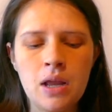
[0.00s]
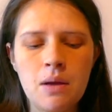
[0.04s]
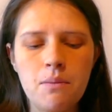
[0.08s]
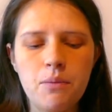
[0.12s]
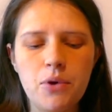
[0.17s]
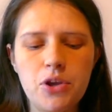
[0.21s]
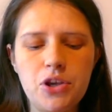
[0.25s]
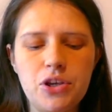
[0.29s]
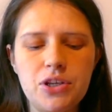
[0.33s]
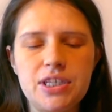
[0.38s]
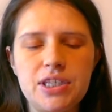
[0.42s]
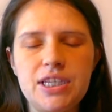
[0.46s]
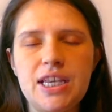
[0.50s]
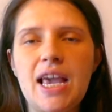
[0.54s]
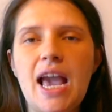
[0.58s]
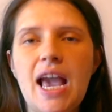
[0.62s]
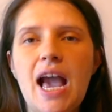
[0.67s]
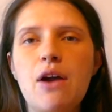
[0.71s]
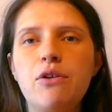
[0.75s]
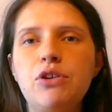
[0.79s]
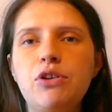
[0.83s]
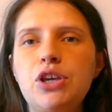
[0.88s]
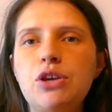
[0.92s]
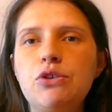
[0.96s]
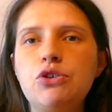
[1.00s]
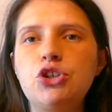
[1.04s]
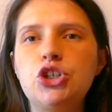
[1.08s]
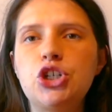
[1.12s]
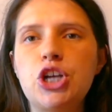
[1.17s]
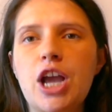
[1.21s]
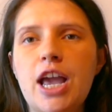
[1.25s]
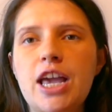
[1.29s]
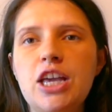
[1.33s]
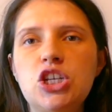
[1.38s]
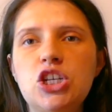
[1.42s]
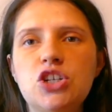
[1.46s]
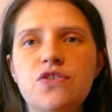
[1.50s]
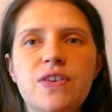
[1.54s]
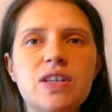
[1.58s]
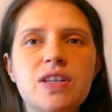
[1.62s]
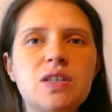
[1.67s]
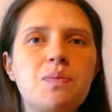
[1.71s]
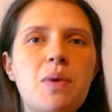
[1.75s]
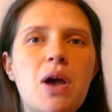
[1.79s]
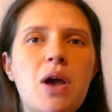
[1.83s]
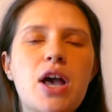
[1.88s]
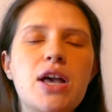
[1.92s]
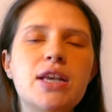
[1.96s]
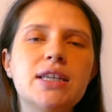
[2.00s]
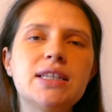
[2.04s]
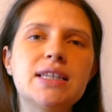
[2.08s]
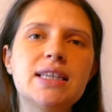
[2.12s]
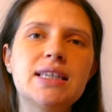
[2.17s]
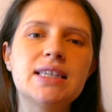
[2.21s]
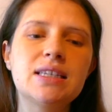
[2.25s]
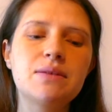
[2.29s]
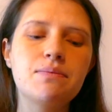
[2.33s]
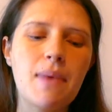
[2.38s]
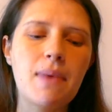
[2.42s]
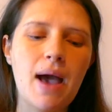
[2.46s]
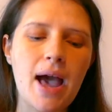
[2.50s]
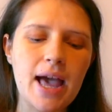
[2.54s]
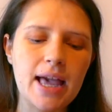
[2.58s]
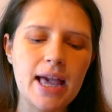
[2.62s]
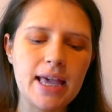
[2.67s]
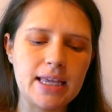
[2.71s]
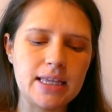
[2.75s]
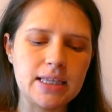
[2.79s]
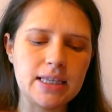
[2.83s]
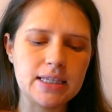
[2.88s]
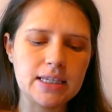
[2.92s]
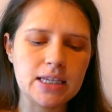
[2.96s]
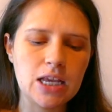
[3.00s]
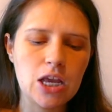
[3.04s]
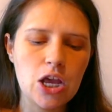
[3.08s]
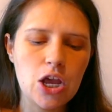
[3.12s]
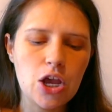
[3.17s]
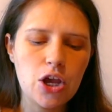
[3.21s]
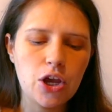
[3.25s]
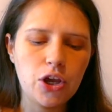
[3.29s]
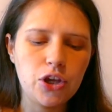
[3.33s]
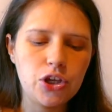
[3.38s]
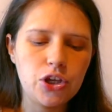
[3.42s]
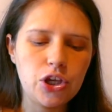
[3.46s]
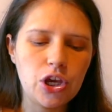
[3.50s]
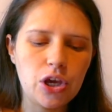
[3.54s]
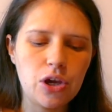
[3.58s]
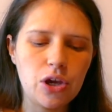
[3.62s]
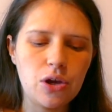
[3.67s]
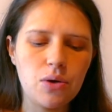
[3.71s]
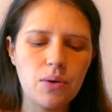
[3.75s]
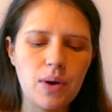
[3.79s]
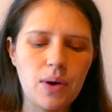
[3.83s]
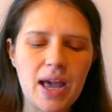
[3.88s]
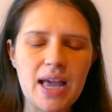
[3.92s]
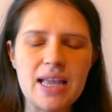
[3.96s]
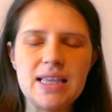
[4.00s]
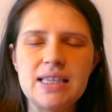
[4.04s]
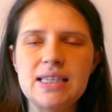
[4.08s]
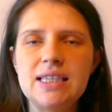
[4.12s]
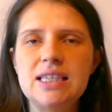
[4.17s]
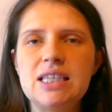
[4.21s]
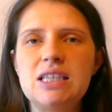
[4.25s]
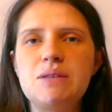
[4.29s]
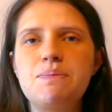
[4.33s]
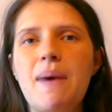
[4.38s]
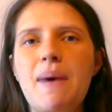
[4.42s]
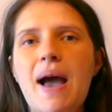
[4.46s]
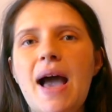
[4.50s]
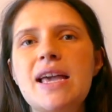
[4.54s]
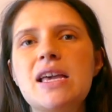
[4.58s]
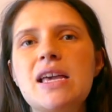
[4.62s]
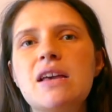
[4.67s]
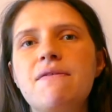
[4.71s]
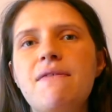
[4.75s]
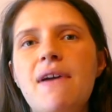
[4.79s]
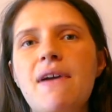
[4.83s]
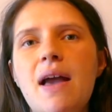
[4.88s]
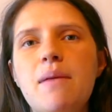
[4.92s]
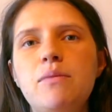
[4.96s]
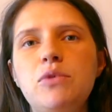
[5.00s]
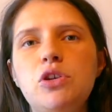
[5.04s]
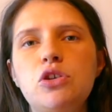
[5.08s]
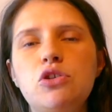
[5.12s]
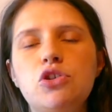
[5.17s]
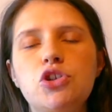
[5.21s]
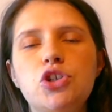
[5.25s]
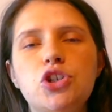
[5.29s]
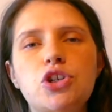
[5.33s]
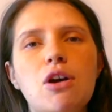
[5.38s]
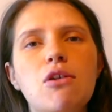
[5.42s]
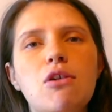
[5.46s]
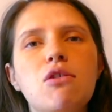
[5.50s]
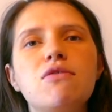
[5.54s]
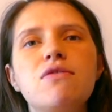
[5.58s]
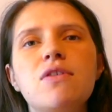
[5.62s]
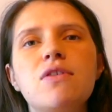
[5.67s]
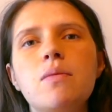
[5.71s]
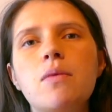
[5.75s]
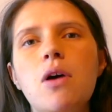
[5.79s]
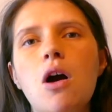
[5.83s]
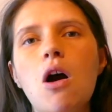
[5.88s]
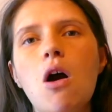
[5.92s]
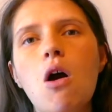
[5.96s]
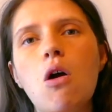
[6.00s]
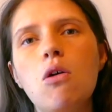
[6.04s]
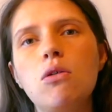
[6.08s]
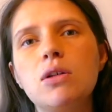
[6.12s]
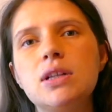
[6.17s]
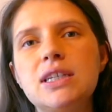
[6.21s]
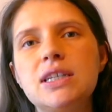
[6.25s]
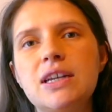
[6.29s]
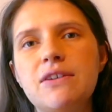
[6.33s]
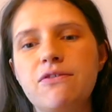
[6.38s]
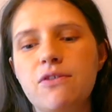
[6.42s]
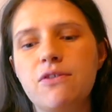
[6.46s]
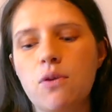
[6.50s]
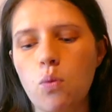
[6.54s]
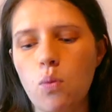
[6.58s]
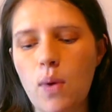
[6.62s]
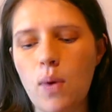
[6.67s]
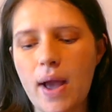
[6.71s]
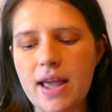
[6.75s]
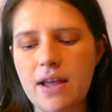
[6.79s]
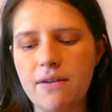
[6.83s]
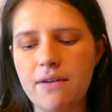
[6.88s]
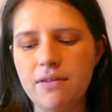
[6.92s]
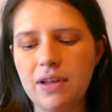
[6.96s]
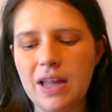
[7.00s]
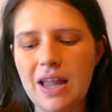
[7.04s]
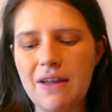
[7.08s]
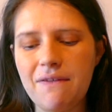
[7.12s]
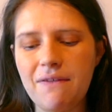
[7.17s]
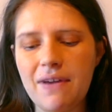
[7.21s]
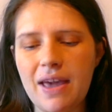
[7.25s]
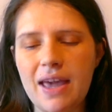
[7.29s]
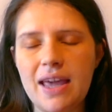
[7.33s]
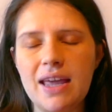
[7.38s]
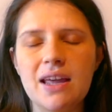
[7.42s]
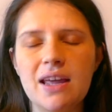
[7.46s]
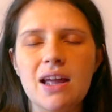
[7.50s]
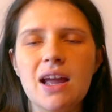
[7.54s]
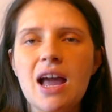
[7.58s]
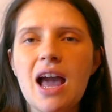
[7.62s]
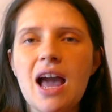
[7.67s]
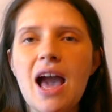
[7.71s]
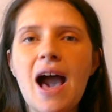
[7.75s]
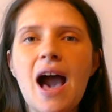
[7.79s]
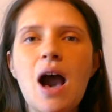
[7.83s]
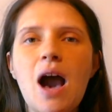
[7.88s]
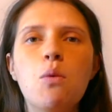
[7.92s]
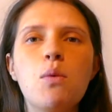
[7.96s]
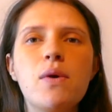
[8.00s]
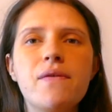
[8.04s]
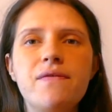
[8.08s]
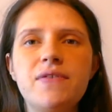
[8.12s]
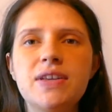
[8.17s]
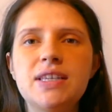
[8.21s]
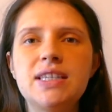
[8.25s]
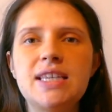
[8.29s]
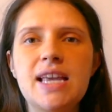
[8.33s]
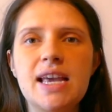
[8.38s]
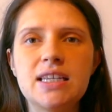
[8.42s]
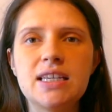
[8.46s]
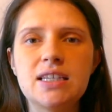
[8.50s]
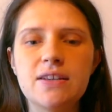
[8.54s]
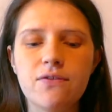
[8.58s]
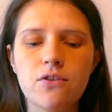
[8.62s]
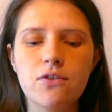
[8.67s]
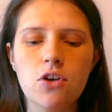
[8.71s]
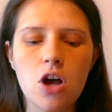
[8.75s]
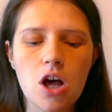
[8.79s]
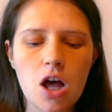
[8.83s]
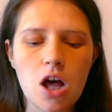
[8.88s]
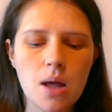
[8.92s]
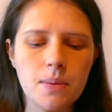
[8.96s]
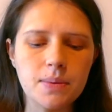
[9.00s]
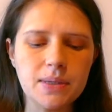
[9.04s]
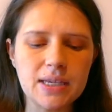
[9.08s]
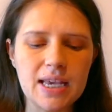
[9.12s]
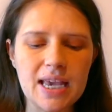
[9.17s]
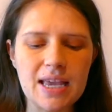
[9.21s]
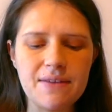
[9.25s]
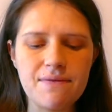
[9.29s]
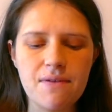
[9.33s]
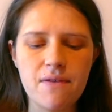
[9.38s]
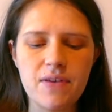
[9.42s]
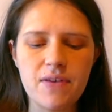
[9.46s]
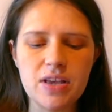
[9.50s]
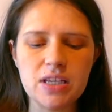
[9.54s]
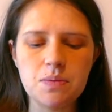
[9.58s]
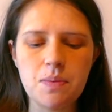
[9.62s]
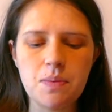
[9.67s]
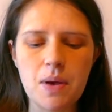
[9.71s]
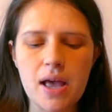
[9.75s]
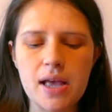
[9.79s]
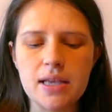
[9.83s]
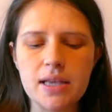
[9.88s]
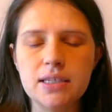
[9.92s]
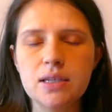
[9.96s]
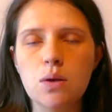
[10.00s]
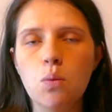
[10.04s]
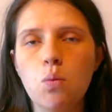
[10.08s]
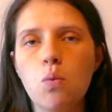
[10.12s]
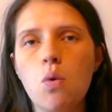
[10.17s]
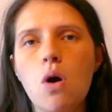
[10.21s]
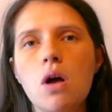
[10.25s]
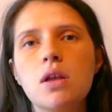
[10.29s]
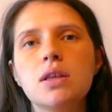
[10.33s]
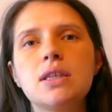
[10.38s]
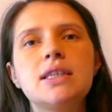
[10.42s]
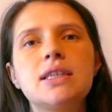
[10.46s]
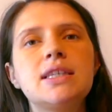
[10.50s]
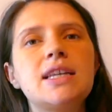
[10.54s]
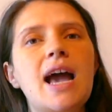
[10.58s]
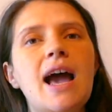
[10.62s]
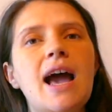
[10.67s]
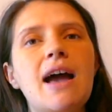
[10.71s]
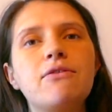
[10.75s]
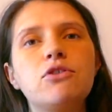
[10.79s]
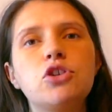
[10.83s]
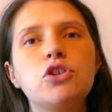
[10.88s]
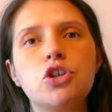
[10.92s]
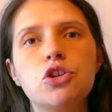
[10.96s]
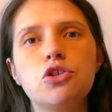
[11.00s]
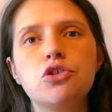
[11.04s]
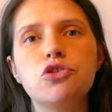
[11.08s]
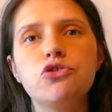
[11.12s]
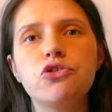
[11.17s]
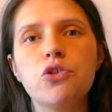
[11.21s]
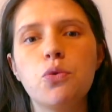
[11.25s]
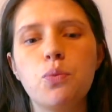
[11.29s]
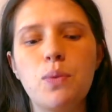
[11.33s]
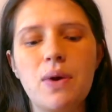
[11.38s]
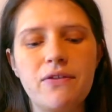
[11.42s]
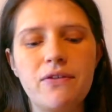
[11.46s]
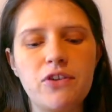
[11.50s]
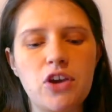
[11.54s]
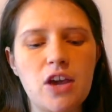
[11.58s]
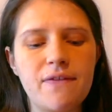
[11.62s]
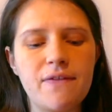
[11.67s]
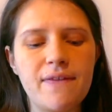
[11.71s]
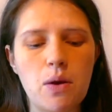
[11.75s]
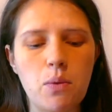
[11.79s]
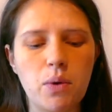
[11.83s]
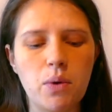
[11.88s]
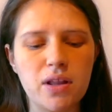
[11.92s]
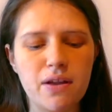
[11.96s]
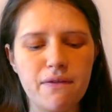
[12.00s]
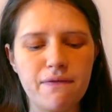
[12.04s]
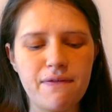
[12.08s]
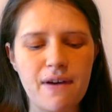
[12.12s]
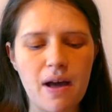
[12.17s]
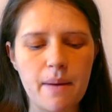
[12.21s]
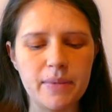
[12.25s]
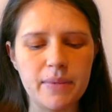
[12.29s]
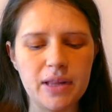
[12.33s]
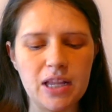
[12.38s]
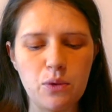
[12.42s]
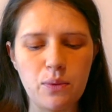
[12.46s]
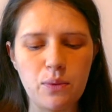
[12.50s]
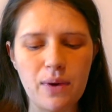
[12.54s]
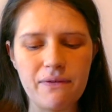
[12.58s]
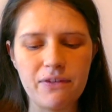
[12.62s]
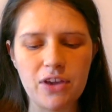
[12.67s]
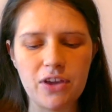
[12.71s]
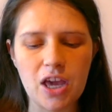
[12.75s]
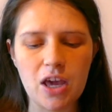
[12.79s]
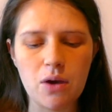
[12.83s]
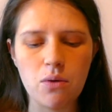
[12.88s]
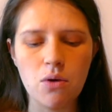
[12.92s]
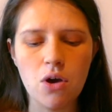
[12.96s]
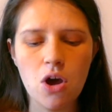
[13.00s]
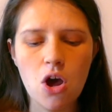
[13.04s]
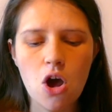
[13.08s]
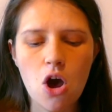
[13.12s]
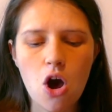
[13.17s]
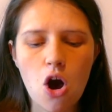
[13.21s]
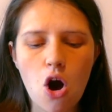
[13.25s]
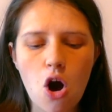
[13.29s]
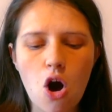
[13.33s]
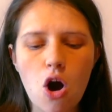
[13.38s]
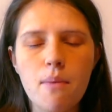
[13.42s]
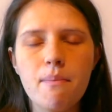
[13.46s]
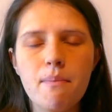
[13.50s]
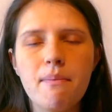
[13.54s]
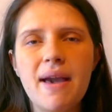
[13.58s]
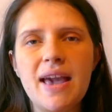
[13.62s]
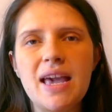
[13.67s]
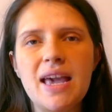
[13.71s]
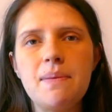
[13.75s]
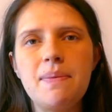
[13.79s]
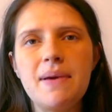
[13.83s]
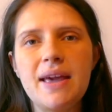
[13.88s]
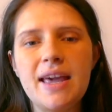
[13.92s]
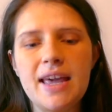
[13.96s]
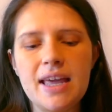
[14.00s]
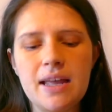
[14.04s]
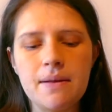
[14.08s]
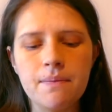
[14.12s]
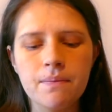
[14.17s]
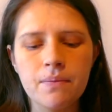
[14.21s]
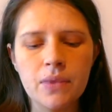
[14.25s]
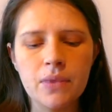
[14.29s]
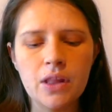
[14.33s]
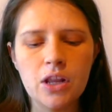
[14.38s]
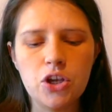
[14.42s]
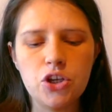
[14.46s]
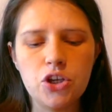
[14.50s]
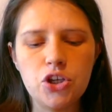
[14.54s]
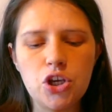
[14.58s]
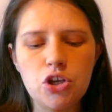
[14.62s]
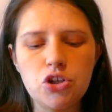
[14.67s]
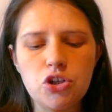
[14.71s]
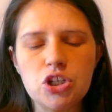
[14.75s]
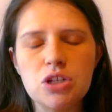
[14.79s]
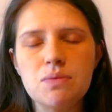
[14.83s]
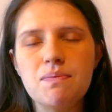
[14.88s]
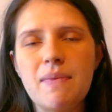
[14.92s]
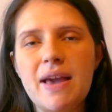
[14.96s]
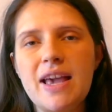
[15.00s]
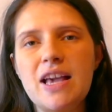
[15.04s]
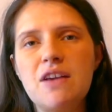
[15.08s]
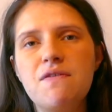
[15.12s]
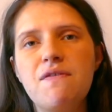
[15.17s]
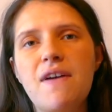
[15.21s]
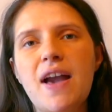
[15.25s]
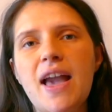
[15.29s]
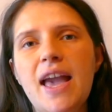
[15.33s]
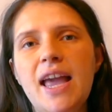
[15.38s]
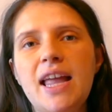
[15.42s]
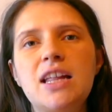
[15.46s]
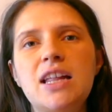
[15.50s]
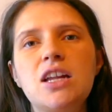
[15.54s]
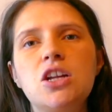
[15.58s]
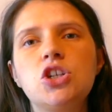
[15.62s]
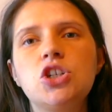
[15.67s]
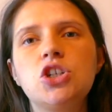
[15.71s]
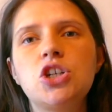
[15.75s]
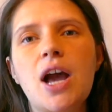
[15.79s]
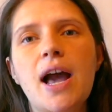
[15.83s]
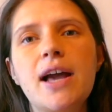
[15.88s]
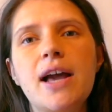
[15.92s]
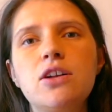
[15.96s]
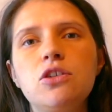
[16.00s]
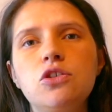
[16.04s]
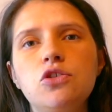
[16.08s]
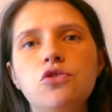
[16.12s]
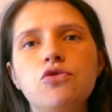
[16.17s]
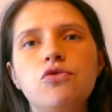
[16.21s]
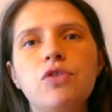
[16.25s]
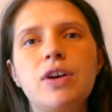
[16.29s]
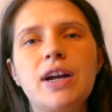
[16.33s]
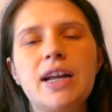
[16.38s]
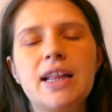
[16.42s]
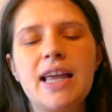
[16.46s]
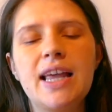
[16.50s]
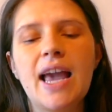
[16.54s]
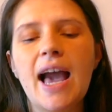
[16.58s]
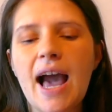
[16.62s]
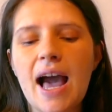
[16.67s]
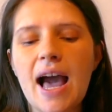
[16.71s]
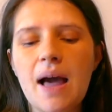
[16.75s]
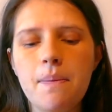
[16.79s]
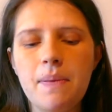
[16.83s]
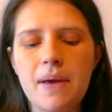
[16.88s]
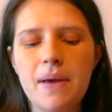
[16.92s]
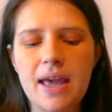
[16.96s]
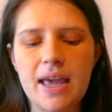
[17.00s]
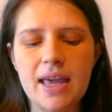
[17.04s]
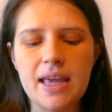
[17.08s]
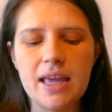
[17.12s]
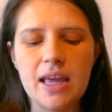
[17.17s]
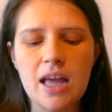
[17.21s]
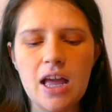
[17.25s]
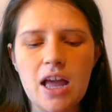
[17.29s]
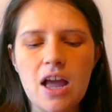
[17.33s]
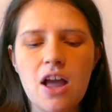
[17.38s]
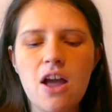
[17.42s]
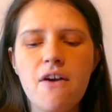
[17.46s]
But you see how you change this person's mind. You inspire them, you show them a whole different way of living. And with the Six of Cups, either this person wants to have children with you, they want a family with you, or maybe you just make their inner child really happy.